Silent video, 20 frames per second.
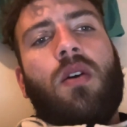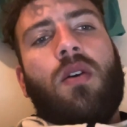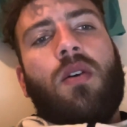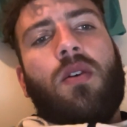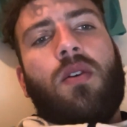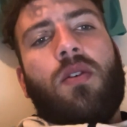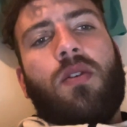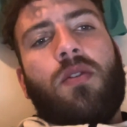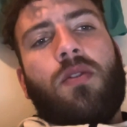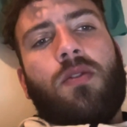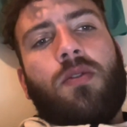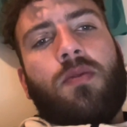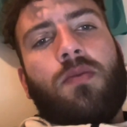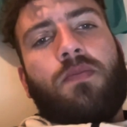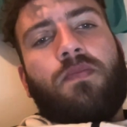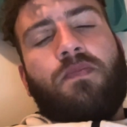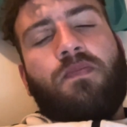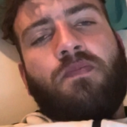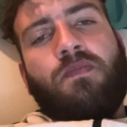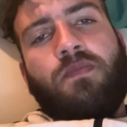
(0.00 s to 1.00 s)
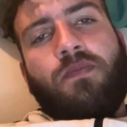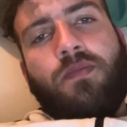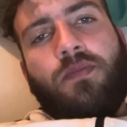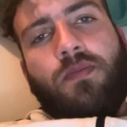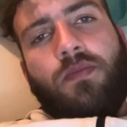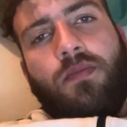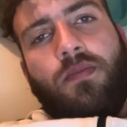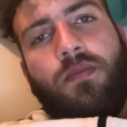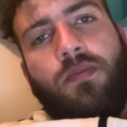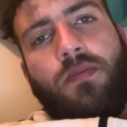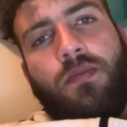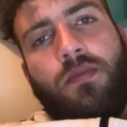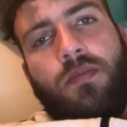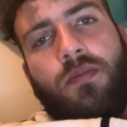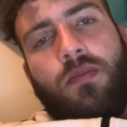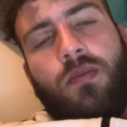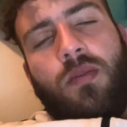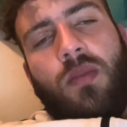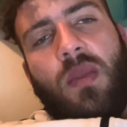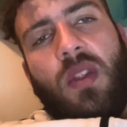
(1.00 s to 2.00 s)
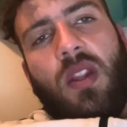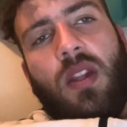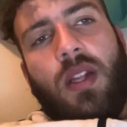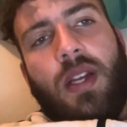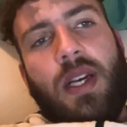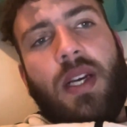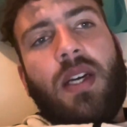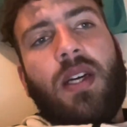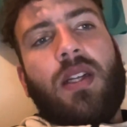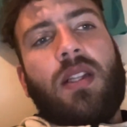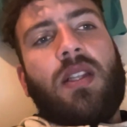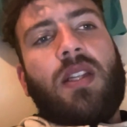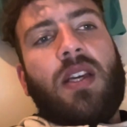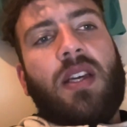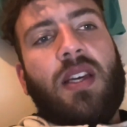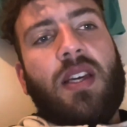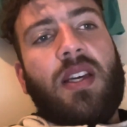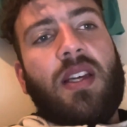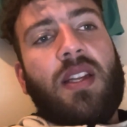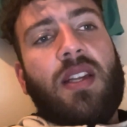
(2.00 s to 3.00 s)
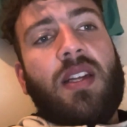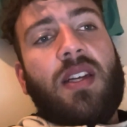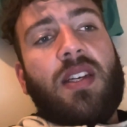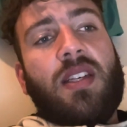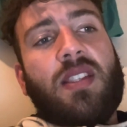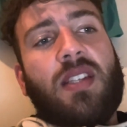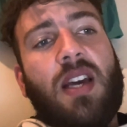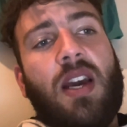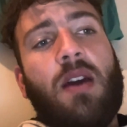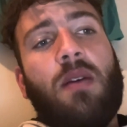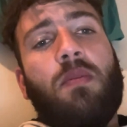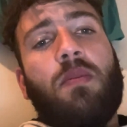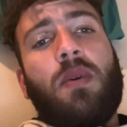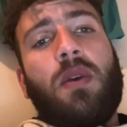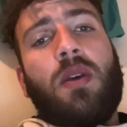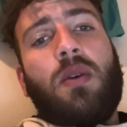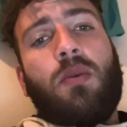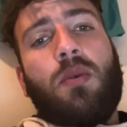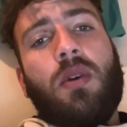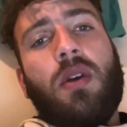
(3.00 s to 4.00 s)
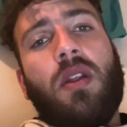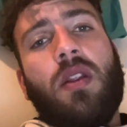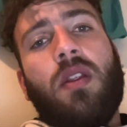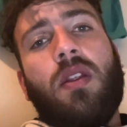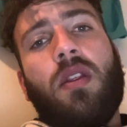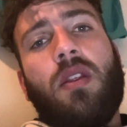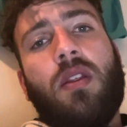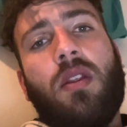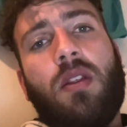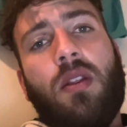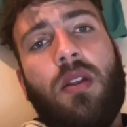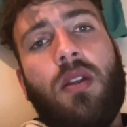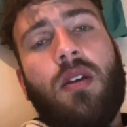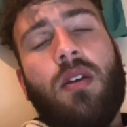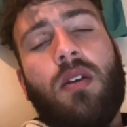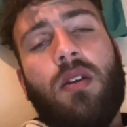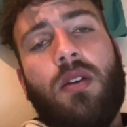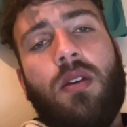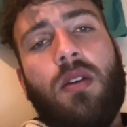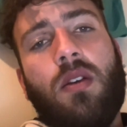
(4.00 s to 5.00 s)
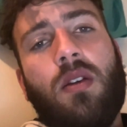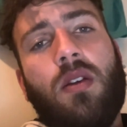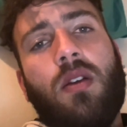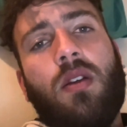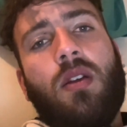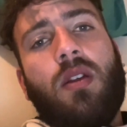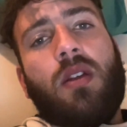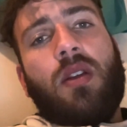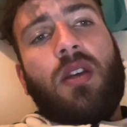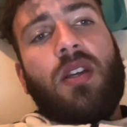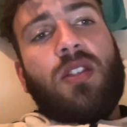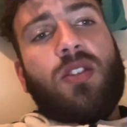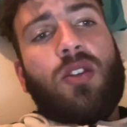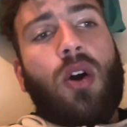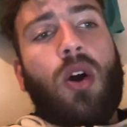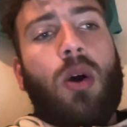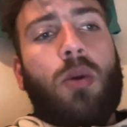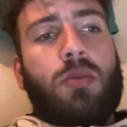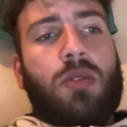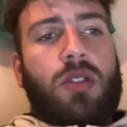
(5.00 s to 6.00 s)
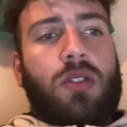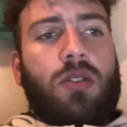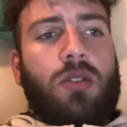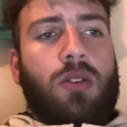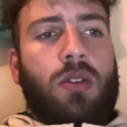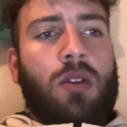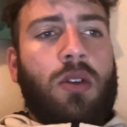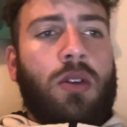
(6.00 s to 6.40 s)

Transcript: that the kid is happy with his options.